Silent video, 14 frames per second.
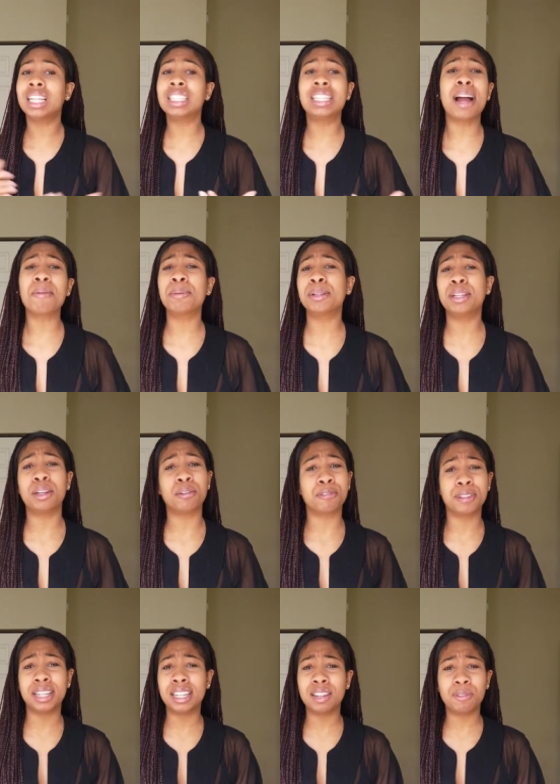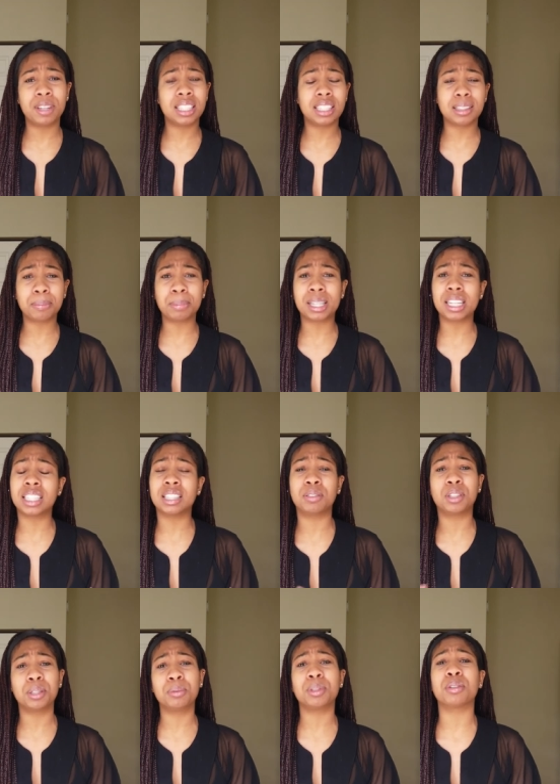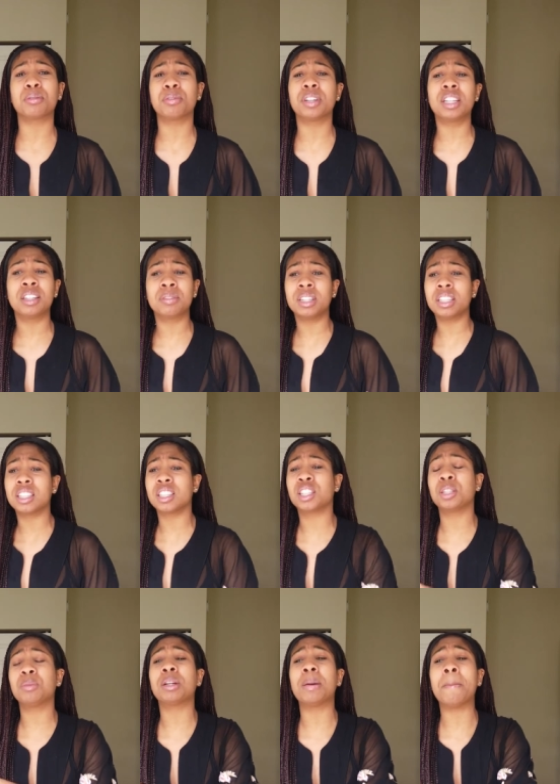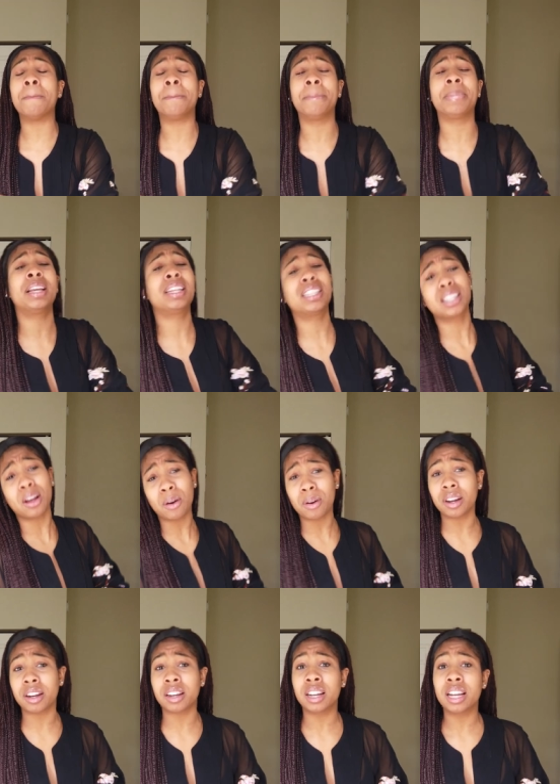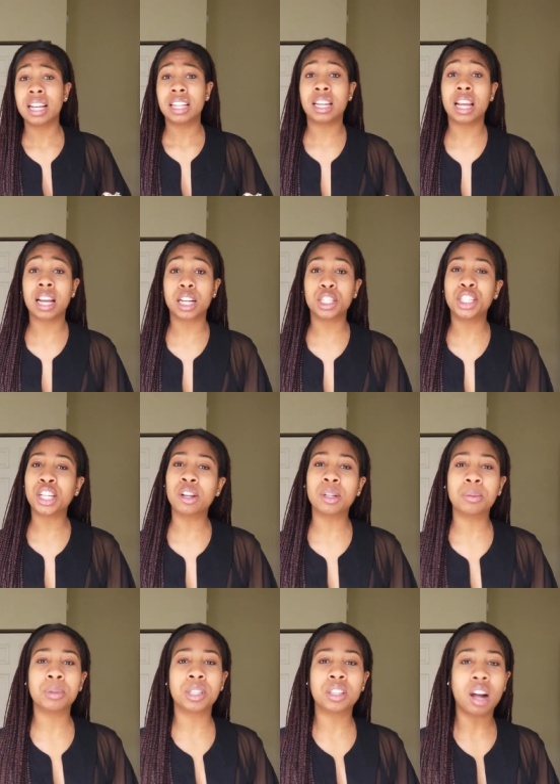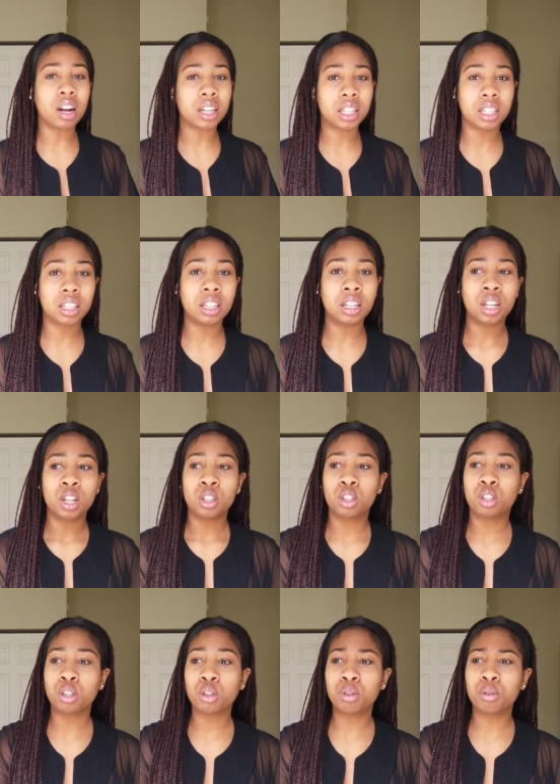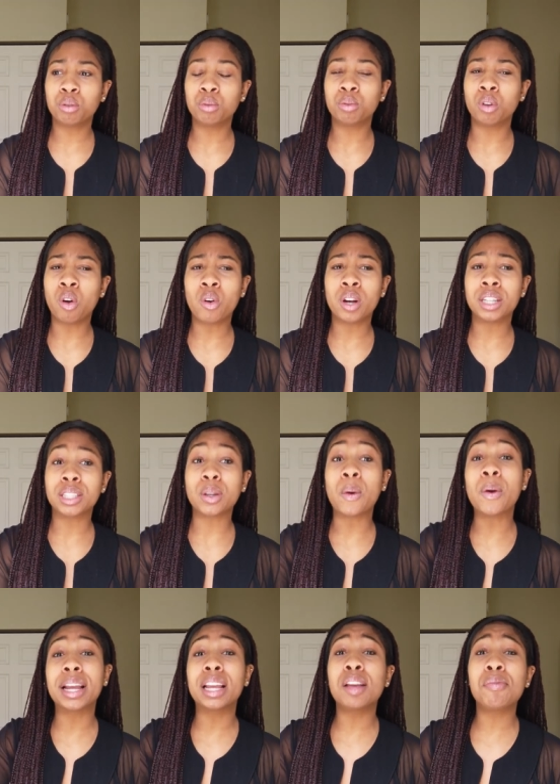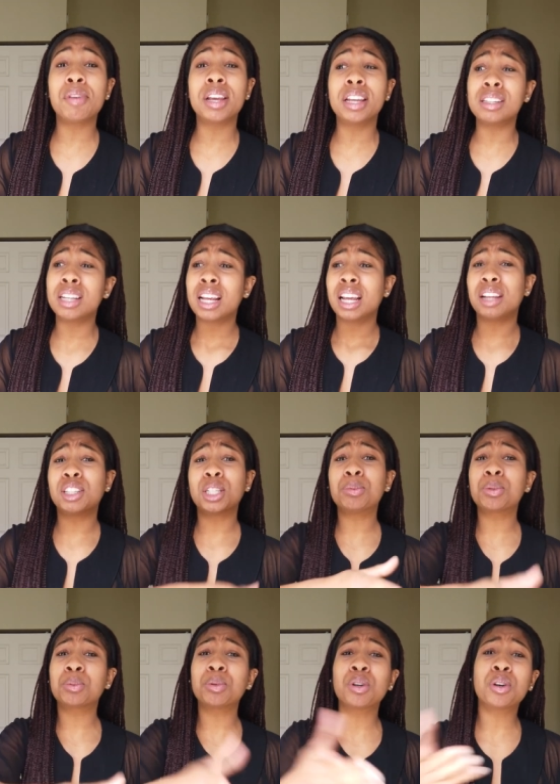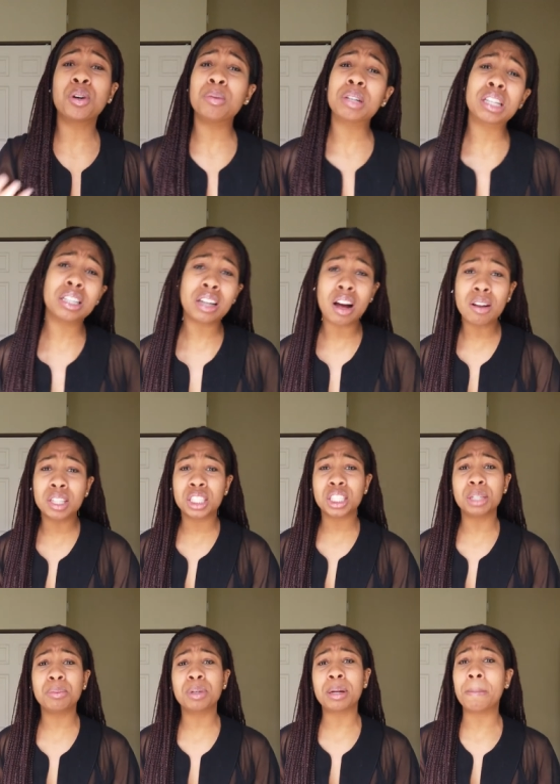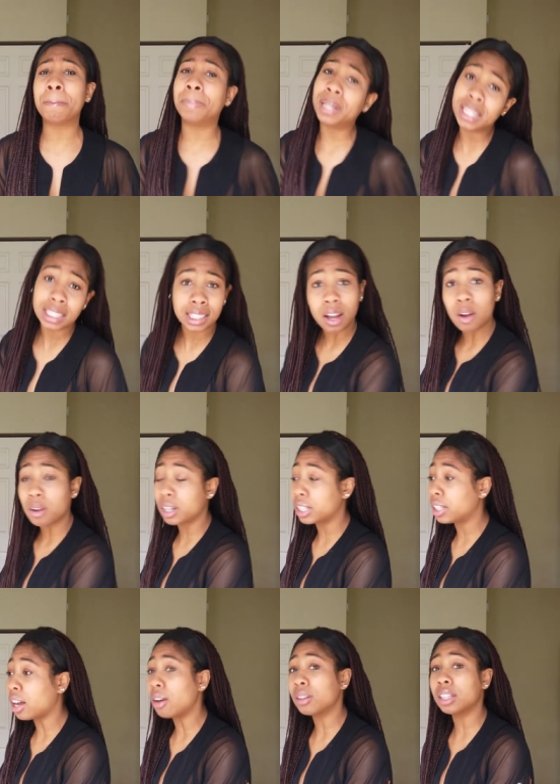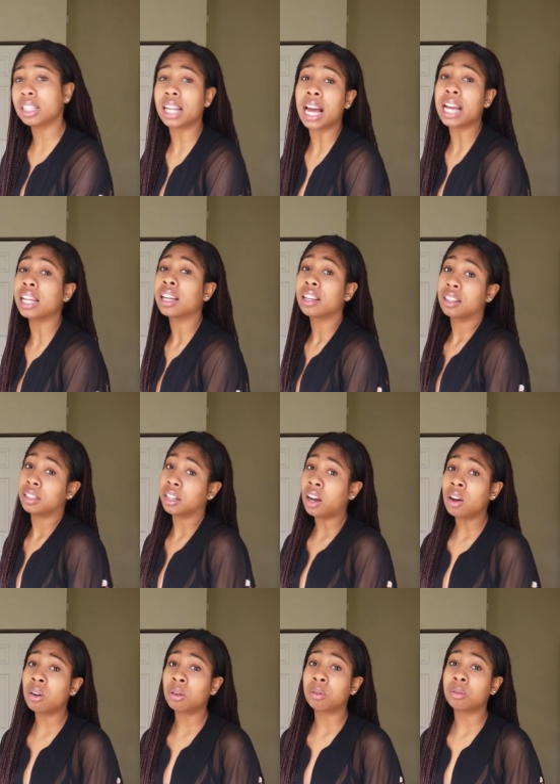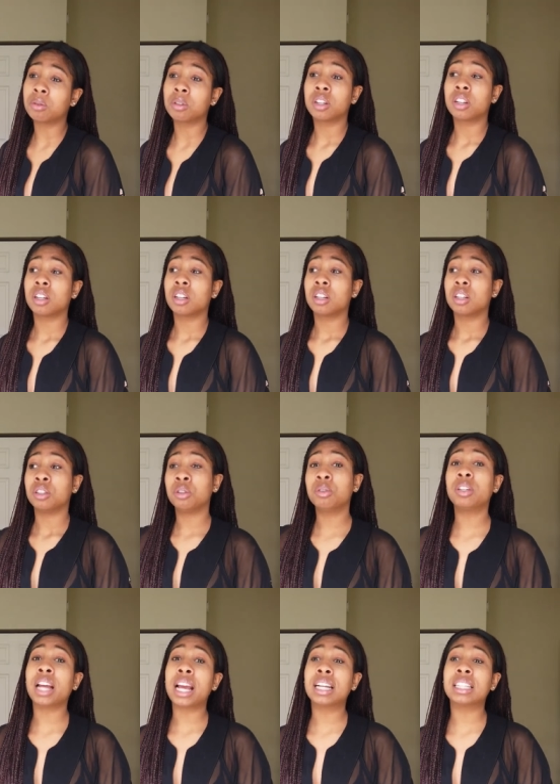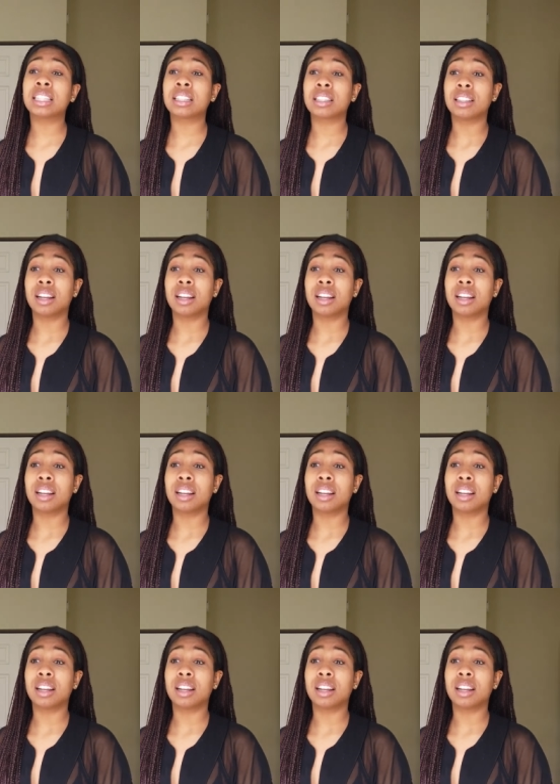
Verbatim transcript: is not really a friend of Issa because if she was a friend of Issa, she would have been told her that Condola was talking to Lawrence. Or even if she was real cool with Condola, she would have been told Condola, like, yo, you dated